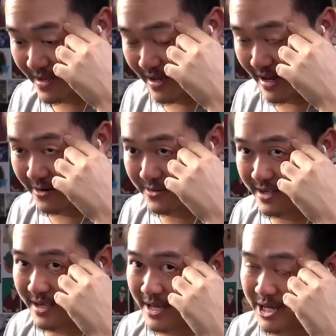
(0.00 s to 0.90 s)
I don't
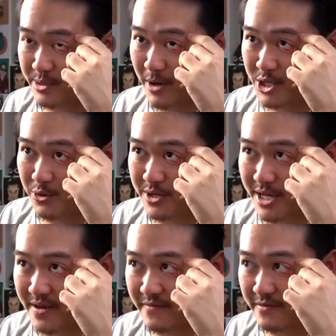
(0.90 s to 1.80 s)
think SH Monster Arts
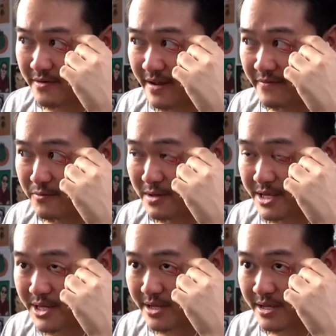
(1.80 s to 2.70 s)
has ever
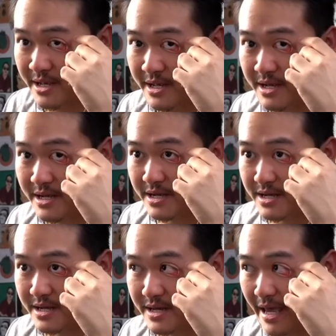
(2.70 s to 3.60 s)
released a
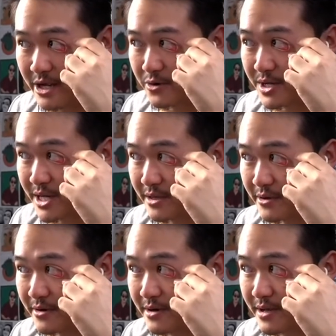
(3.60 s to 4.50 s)
Anguirus
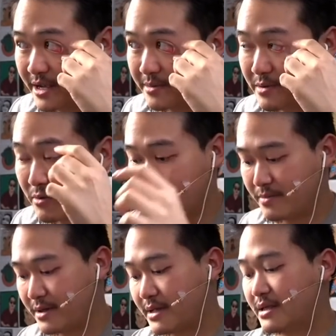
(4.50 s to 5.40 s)
either. I could be wrong
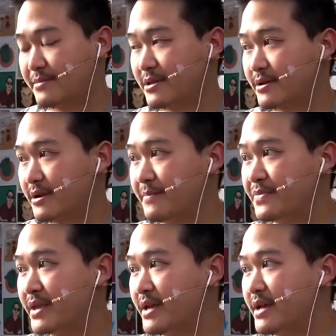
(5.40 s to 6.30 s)
about that. Let me look it up.
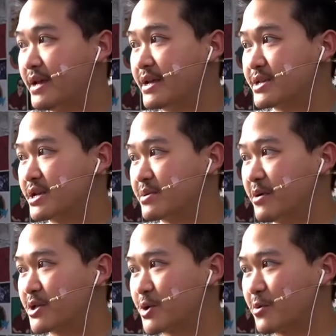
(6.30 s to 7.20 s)
SH
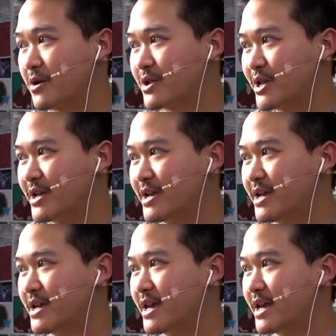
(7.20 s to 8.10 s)
Monster Arts.
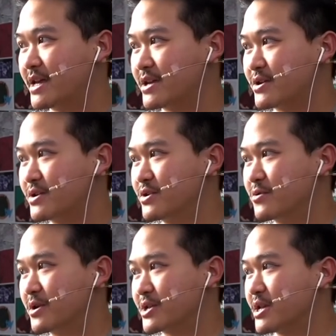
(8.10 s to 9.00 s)

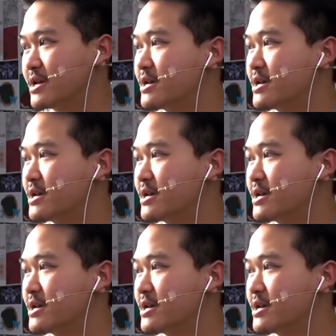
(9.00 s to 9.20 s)
Anguirus.